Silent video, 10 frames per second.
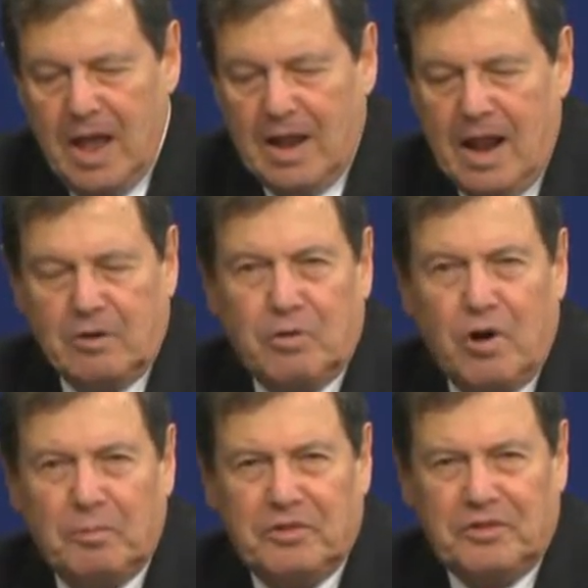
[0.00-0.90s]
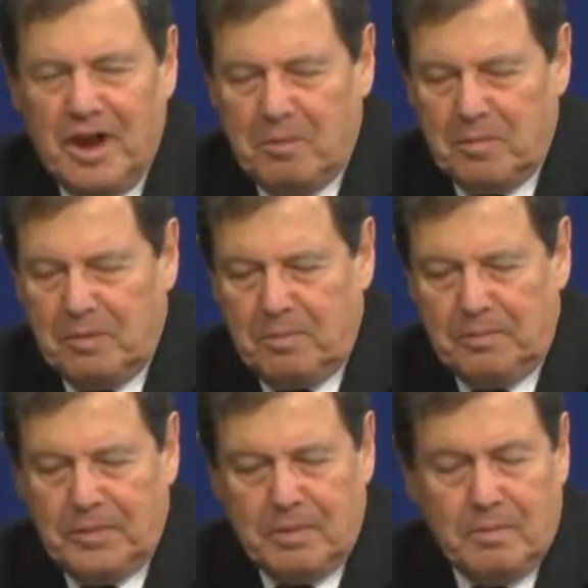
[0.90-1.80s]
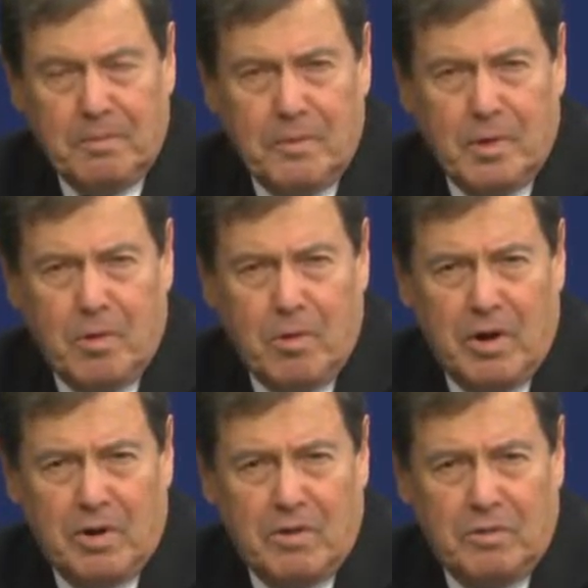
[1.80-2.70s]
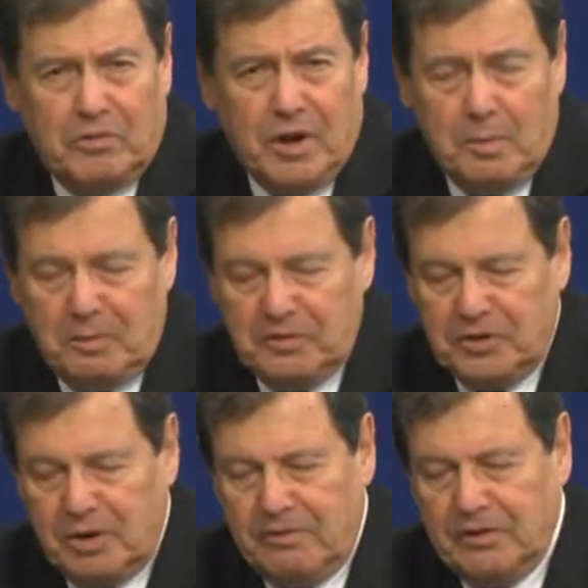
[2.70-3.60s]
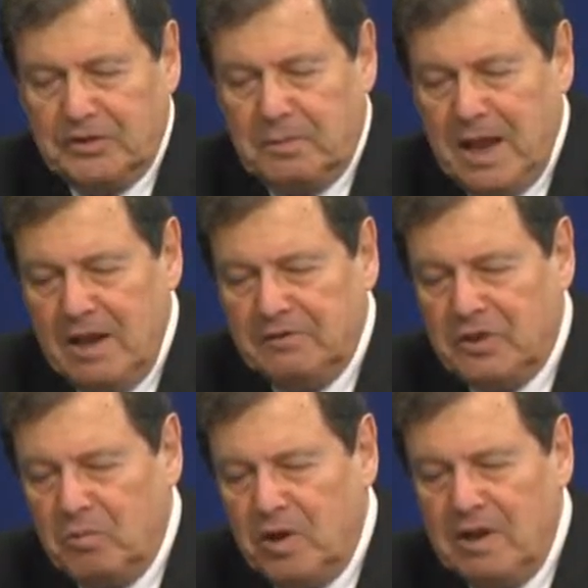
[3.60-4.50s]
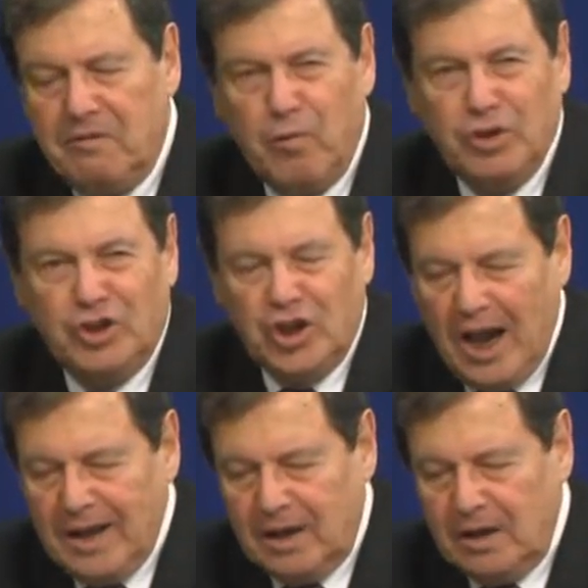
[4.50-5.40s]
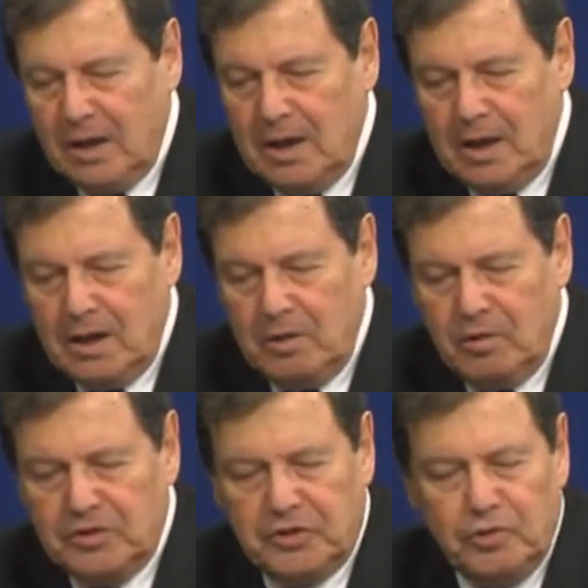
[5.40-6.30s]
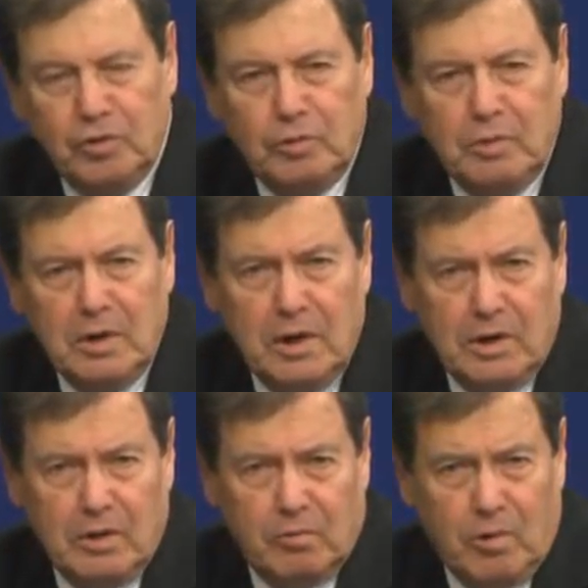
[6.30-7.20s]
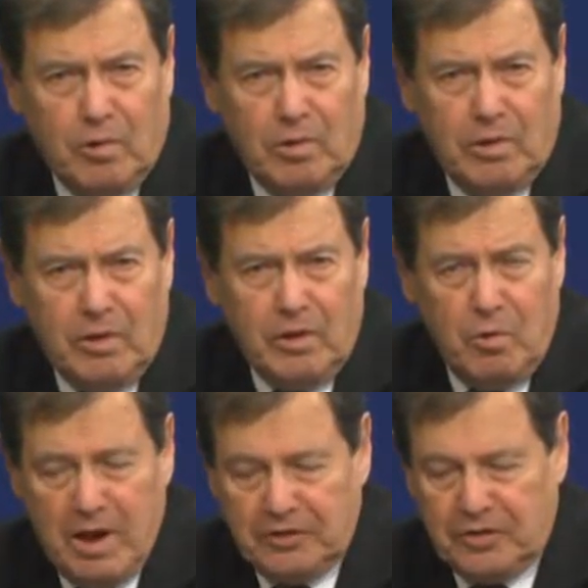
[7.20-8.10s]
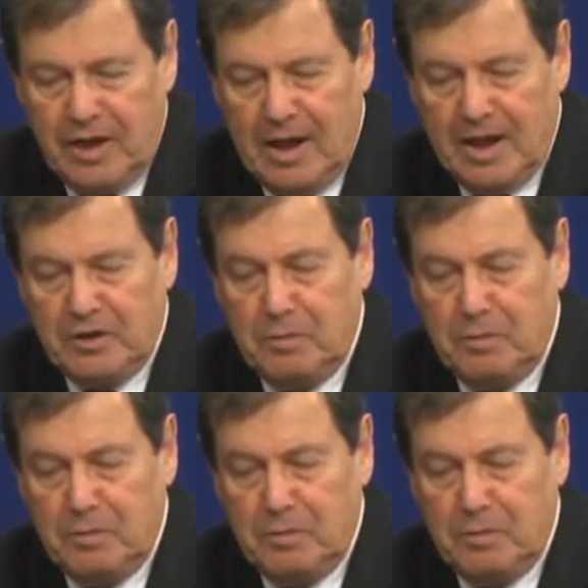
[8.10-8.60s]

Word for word: Now, Trump's statement, according to some observers, paves the way for China to assume the role the U S has